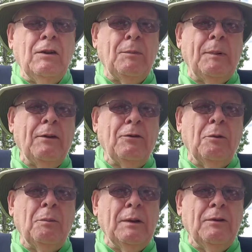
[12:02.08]

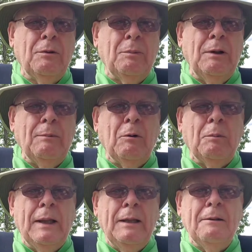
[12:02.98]
Espresso Supremo
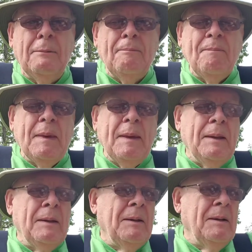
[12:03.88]
blend.
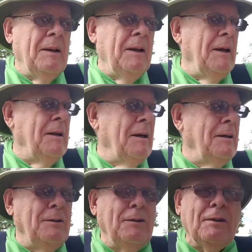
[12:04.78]
And I
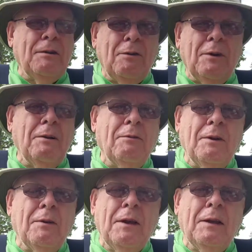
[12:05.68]
use it for
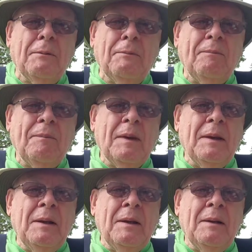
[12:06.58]
everything.
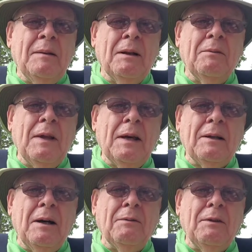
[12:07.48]
Love that
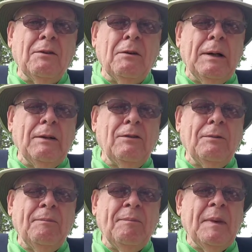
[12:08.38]
coffee so much.
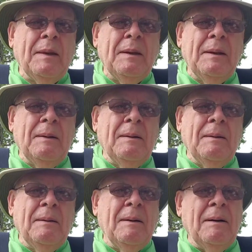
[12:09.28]

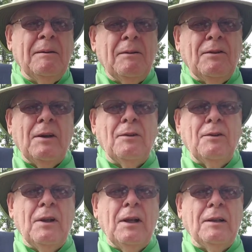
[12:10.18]
There's
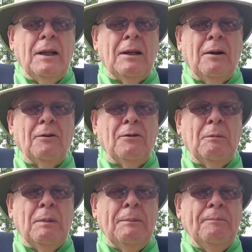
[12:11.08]
others I like also,
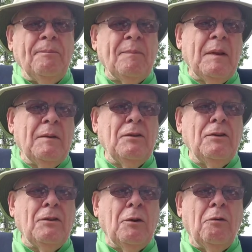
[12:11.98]
but this
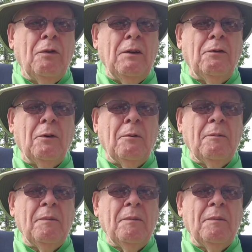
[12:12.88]
is Old Faithful.